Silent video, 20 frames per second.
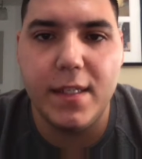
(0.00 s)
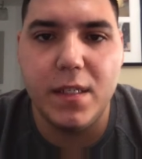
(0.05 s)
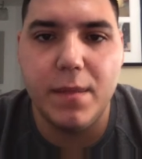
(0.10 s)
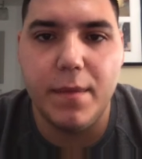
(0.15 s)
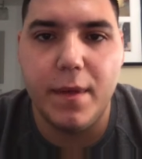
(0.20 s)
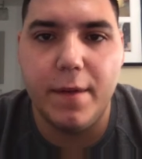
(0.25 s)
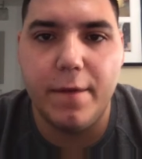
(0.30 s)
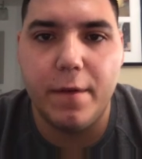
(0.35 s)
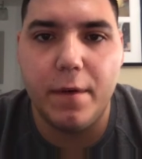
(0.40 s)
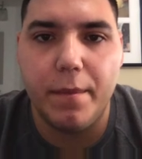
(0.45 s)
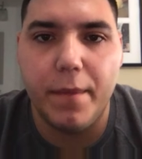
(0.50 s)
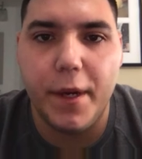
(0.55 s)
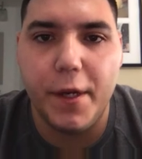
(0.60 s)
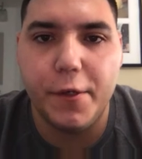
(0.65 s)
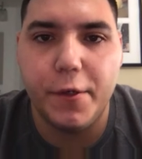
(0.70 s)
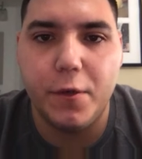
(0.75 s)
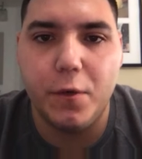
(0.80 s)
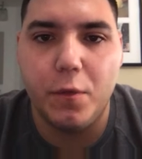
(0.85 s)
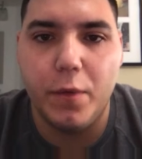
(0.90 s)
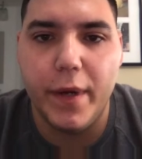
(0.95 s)
some
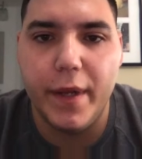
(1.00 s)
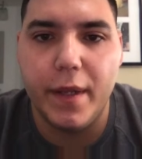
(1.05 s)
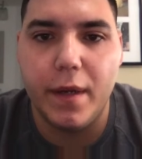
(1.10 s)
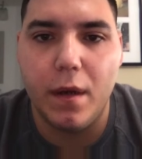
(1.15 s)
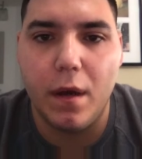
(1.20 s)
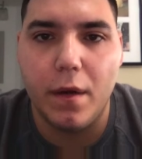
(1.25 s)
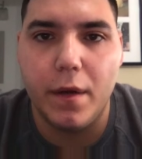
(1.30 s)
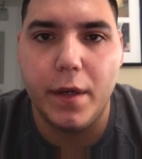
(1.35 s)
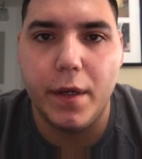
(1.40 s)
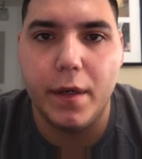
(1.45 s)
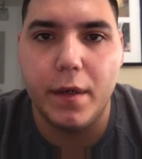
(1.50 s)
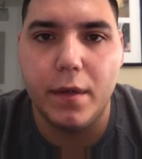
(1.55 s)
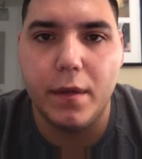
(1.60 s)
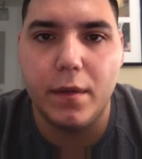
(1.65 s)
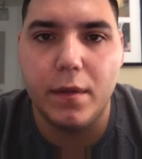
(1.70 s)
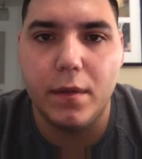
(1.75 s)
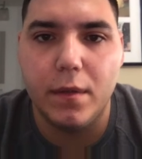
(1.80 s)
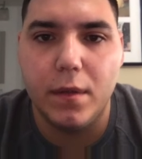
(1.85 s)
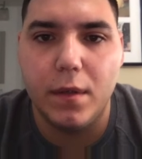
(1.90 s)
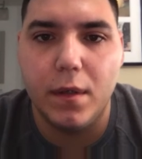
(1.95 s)
information written on here.
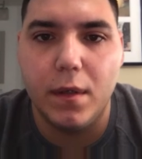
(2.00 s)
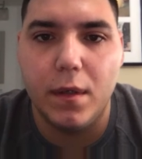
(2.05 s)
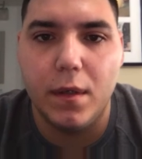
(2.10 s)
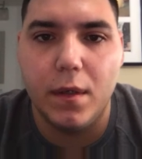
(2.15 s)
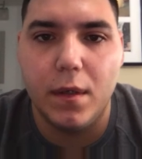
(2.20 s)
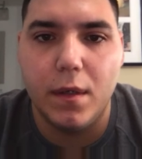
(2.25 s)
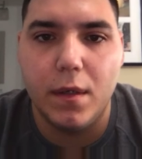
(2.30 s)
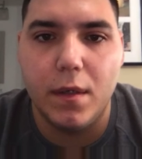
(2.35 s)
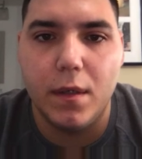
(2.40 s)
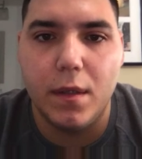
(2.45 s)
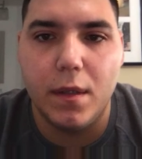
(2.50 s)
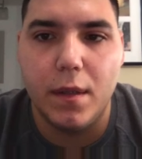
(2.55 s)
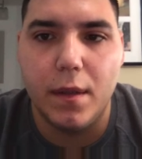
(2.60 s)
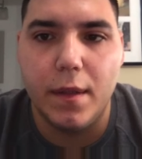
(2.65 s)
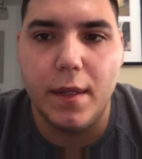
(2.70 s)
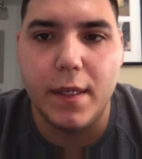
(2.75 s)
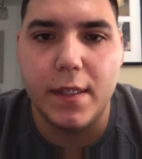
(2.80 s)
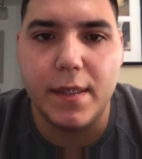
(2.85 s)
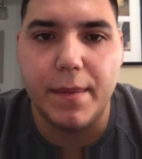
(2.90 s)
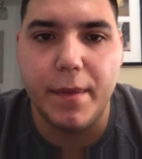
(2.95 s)

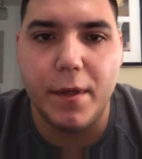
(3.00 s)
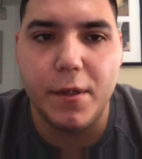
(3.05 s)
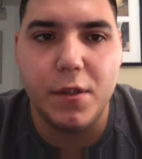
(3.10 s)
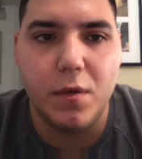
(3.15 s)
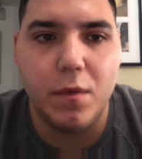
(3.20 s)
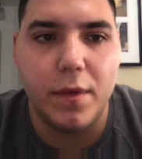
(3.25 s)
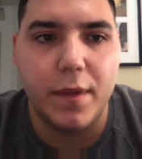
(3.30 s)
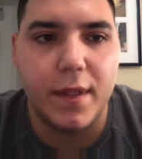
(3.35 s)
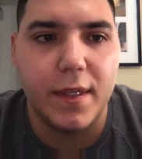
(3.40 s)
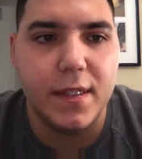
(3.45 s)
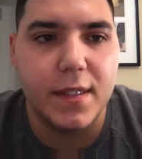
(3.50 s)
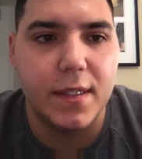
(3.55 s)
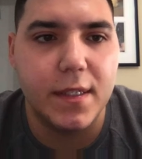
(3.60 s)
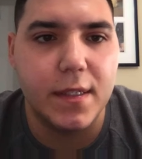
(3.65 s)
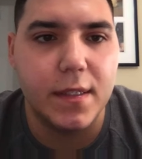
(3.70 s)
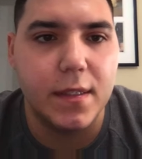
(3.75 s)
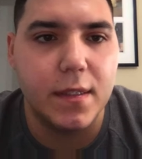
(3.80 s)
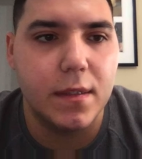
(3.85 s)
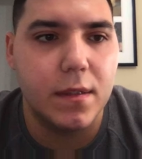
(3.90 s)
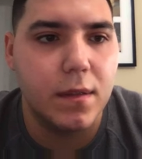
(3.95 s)
I'm not sure what this
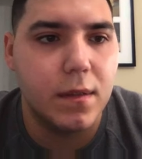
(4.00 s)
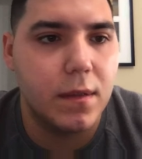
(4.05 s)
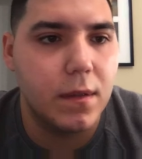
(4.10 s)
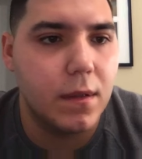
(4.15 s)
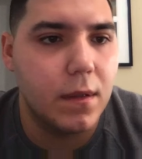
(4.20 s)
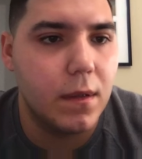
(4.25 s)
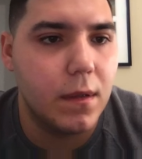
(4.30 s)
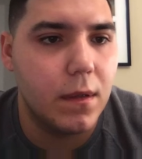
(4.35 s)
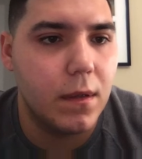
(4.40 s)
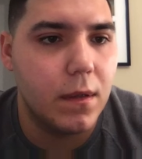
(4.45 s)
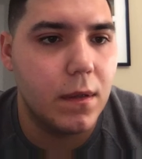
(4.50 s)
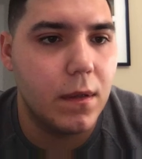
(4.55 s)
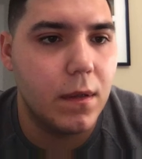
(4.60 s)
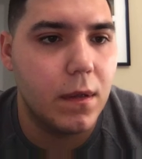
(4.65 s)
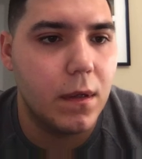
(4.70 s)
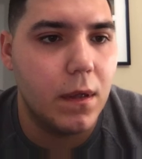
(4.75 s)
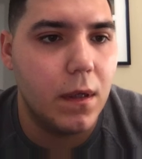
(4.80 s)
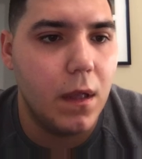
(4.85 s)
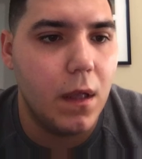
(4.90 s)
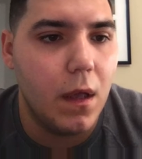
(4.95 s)
is.
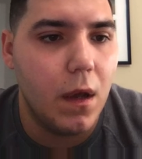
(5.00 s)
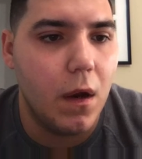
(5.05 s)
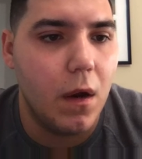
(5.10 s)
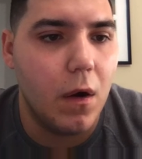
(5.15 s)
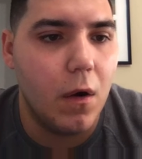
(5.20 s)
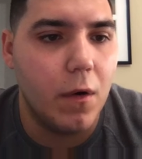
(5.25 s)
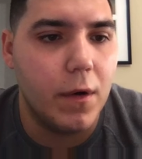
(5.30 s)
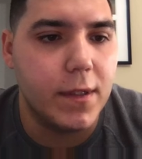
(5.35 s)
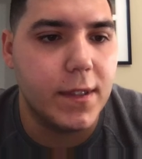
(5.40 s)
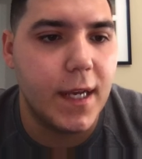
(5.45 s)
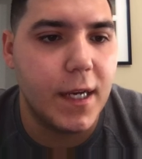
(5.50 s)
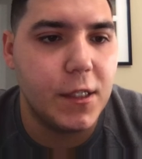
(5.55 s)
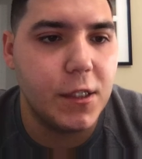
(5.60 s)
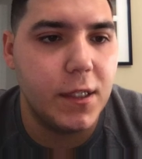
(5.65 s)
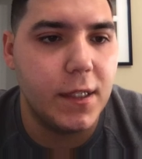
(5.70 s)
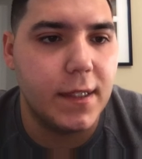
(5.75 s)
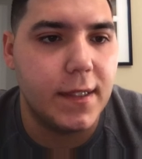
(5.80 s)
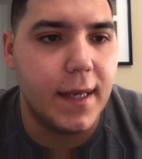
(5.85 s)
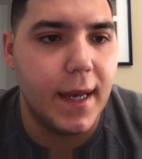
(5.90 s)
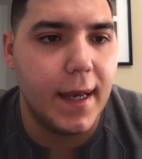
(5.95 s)
Oh, it's
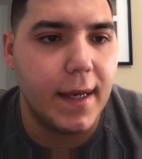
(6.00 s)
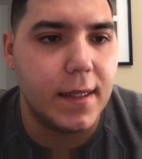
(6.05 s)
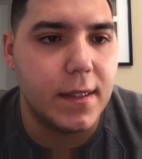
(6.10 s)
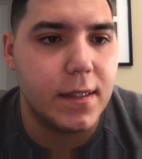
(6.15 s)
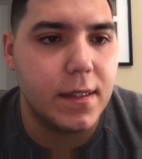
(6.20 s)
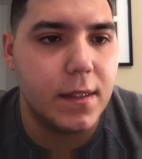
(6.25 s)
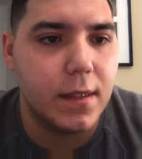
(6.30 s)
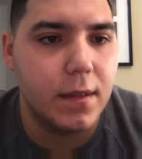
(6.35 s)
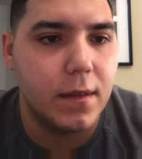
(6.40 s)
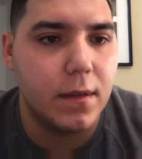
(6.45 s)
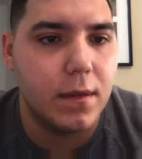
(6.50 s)
actually text